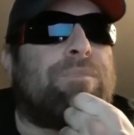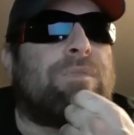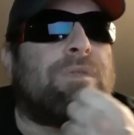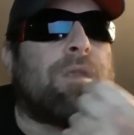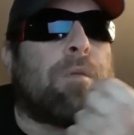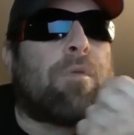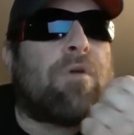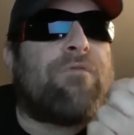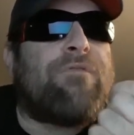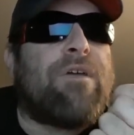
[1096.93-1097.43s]

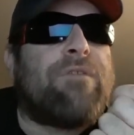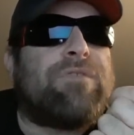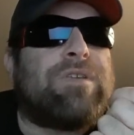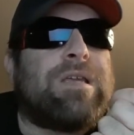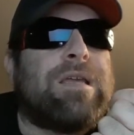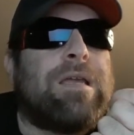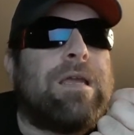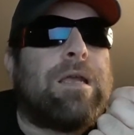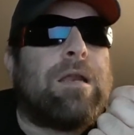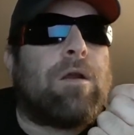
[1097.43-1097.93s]
Number
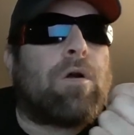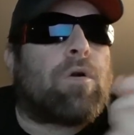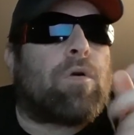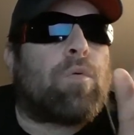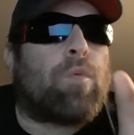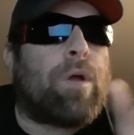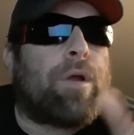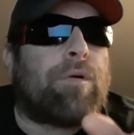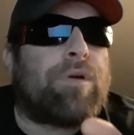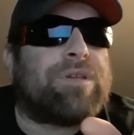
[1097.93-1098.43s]
15, or
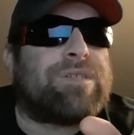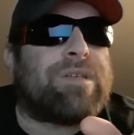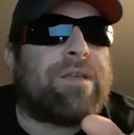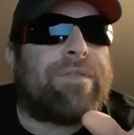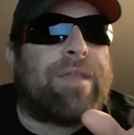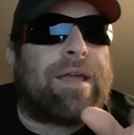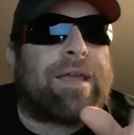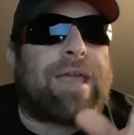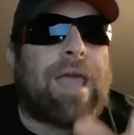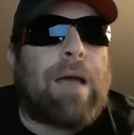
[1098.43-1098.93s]
we already
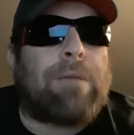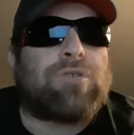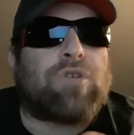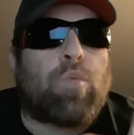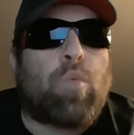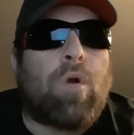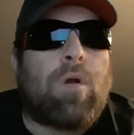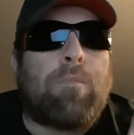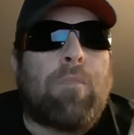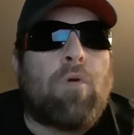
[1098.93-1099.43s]
said that,
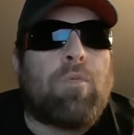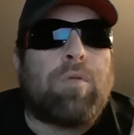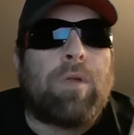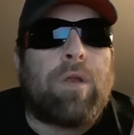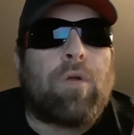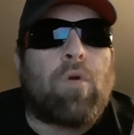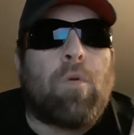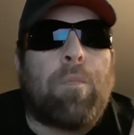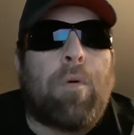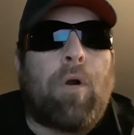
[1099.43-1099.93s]
capture one or both
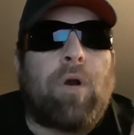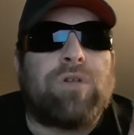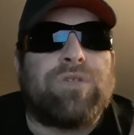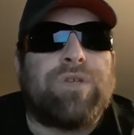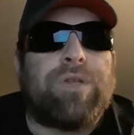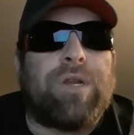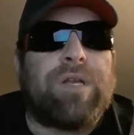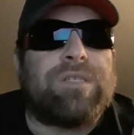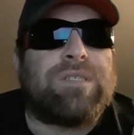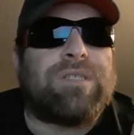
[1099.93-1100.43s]
political parties
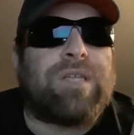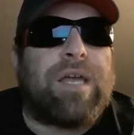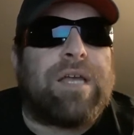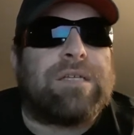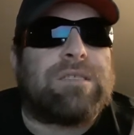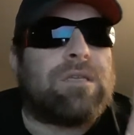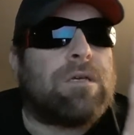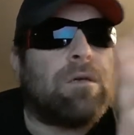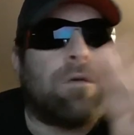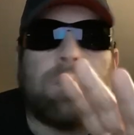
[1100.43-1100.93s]
in the United
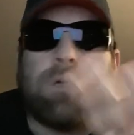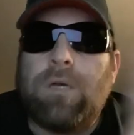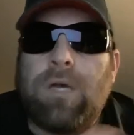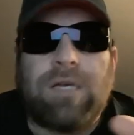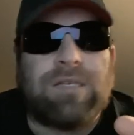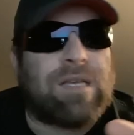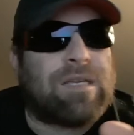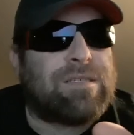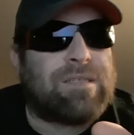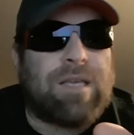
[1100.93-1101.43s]
States.
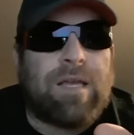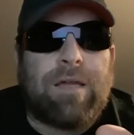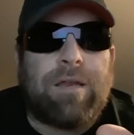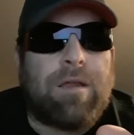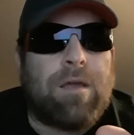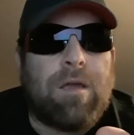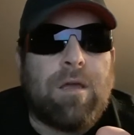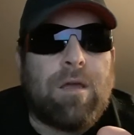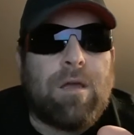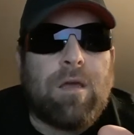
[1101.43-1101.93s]
As I
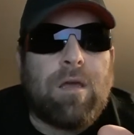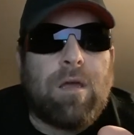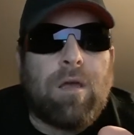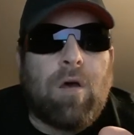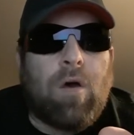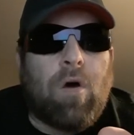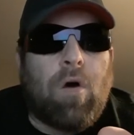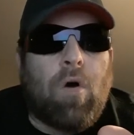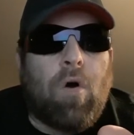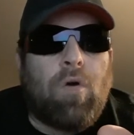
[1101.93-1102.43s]
said,
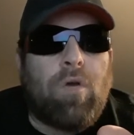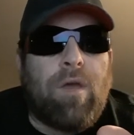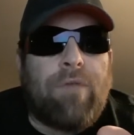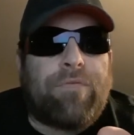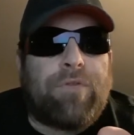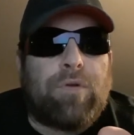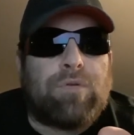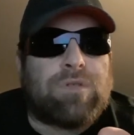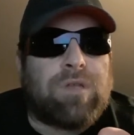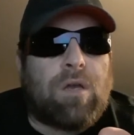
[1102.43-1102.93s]
all you
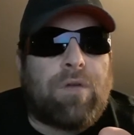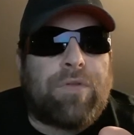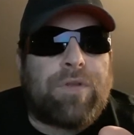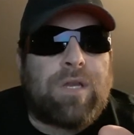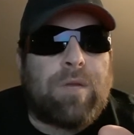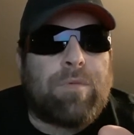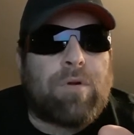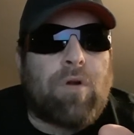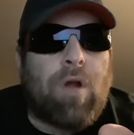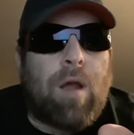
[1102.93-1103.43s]
have to do is look at the
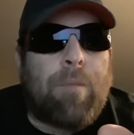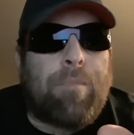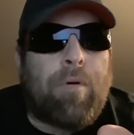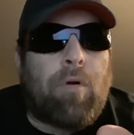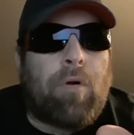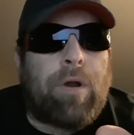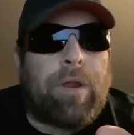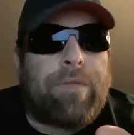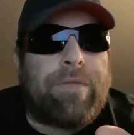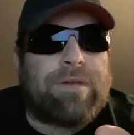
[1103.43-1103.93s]
Democrat
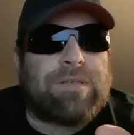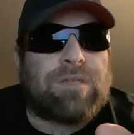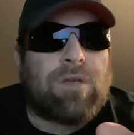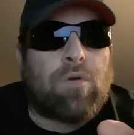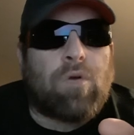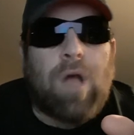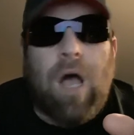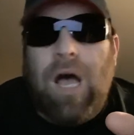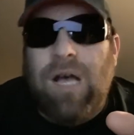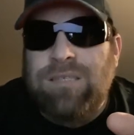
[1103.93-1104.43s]
Party. This
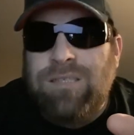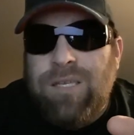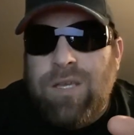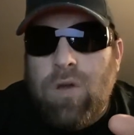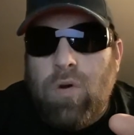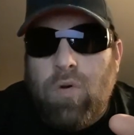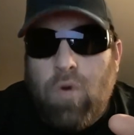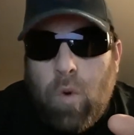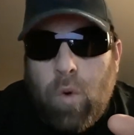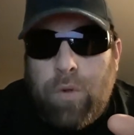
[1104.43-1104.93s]

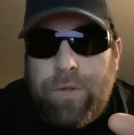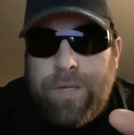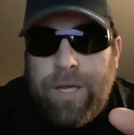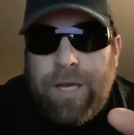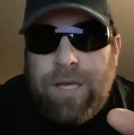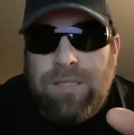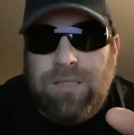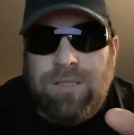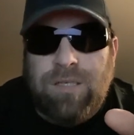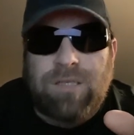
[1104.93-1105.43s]

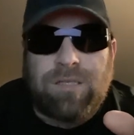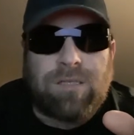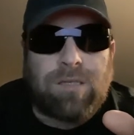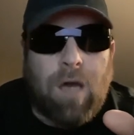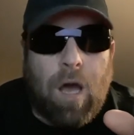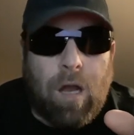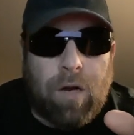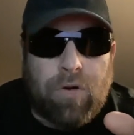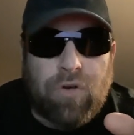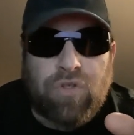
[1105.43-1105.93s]
Ocasio-Cortez, this
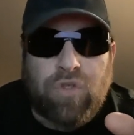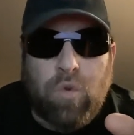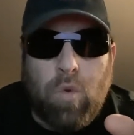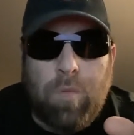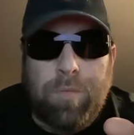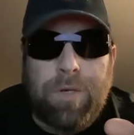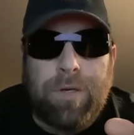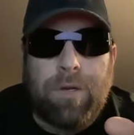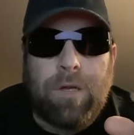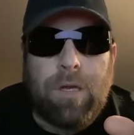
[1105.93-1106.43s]

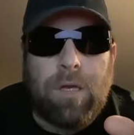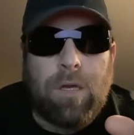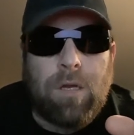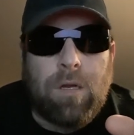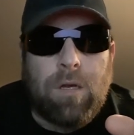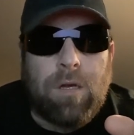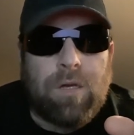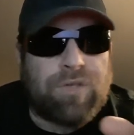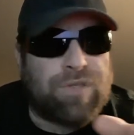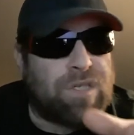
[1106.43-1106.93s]
congresswoman,
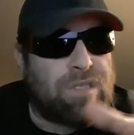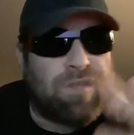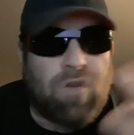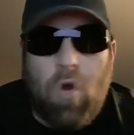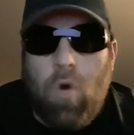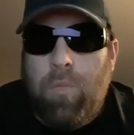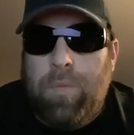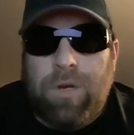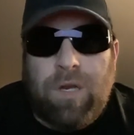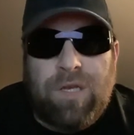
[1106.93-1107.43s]
she's
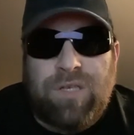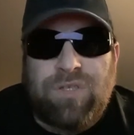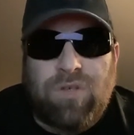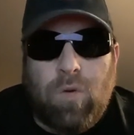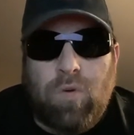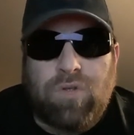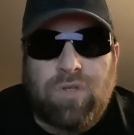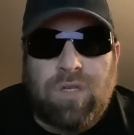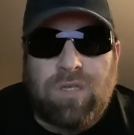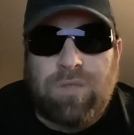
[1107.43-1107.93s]
openly
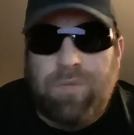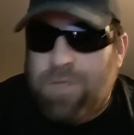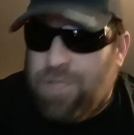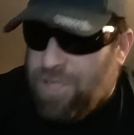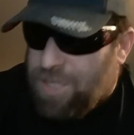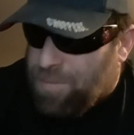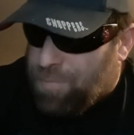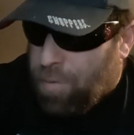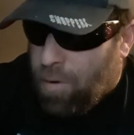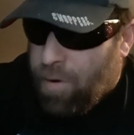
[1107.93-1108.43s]
socialist, but
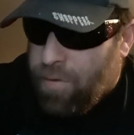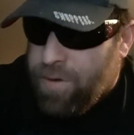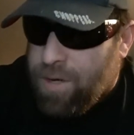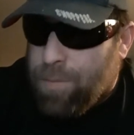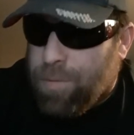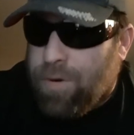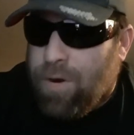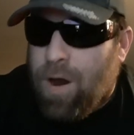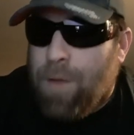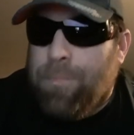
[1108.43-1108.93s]
she's part of the
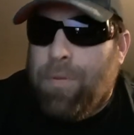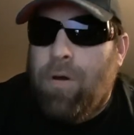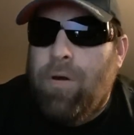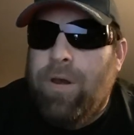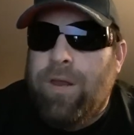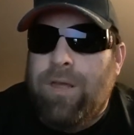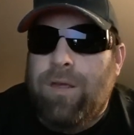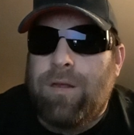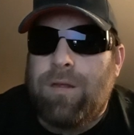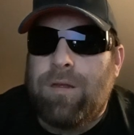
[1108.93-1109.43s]
Democrat
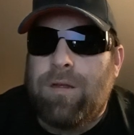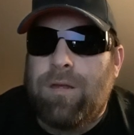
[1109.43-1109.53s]
Party.